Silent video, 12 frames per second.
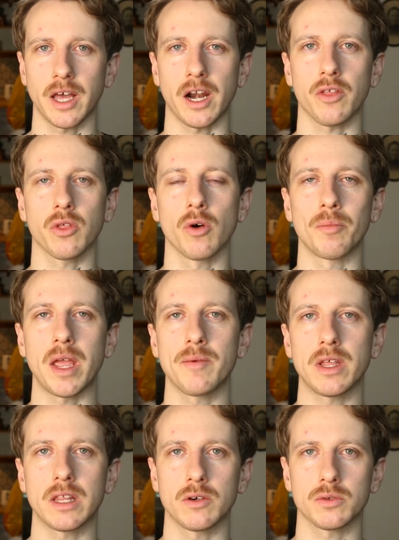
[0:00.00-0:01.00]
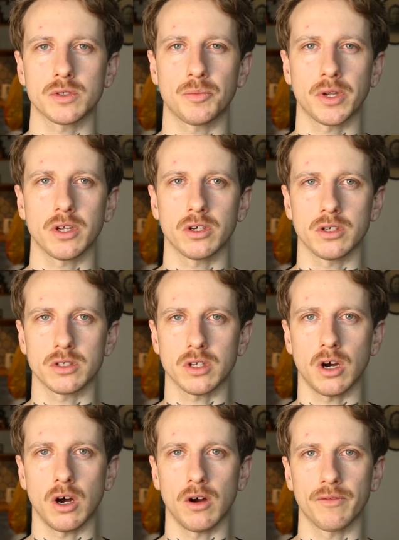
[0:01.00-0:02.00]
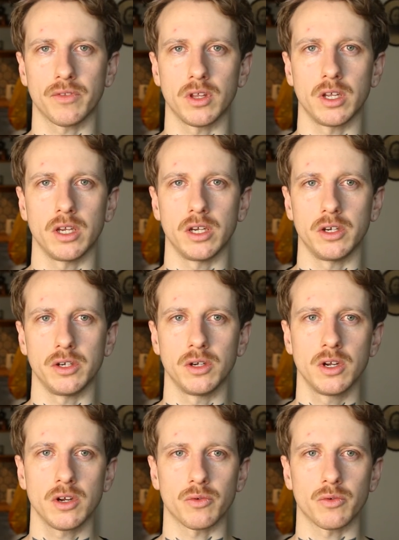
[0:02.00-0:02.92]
and I thought maybe it was because of the